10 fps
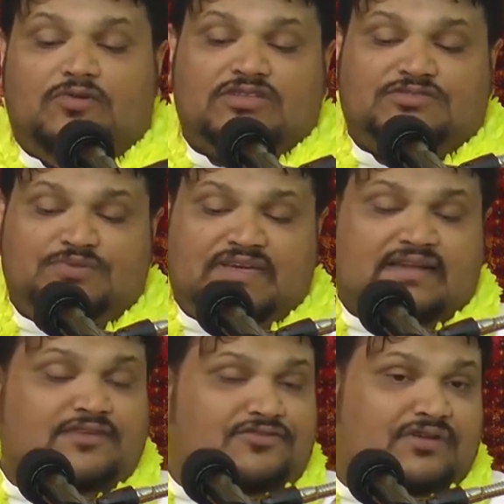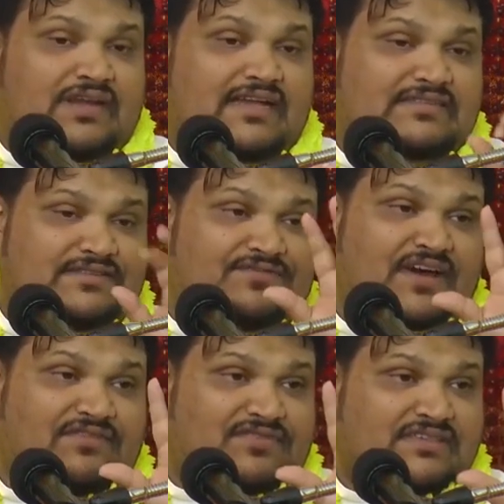ones we get in Trinidad is the
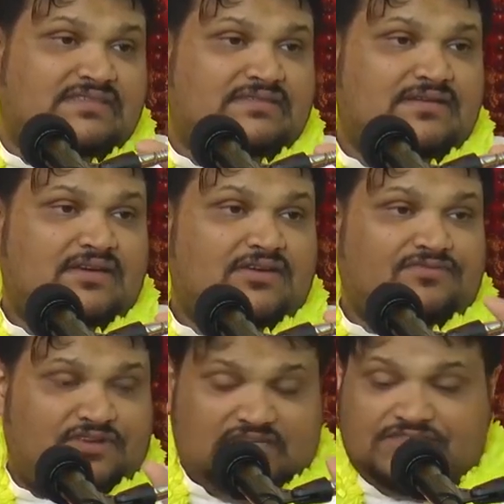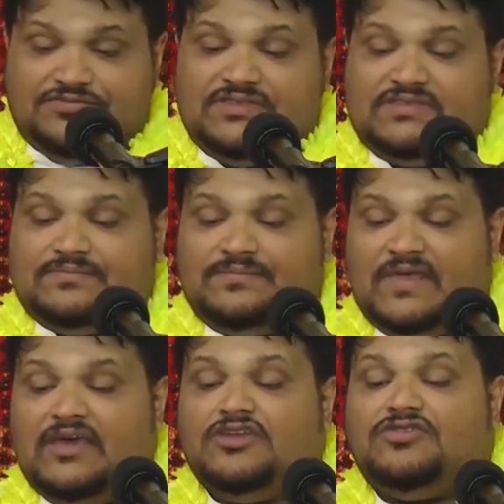five fees for this reason
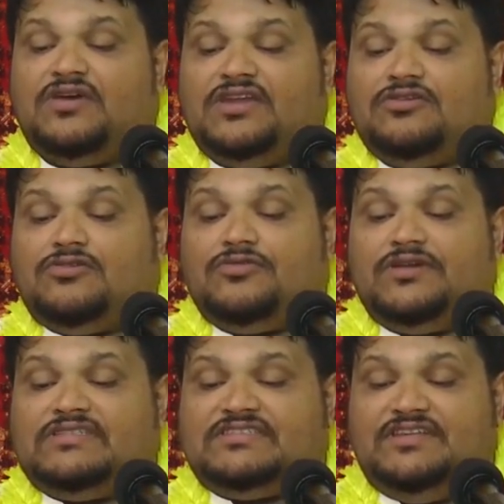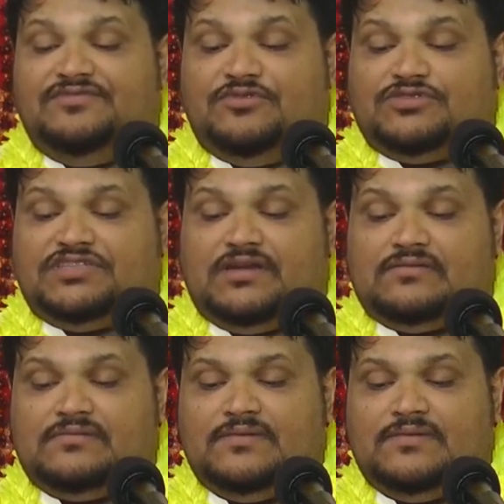to increase devotion.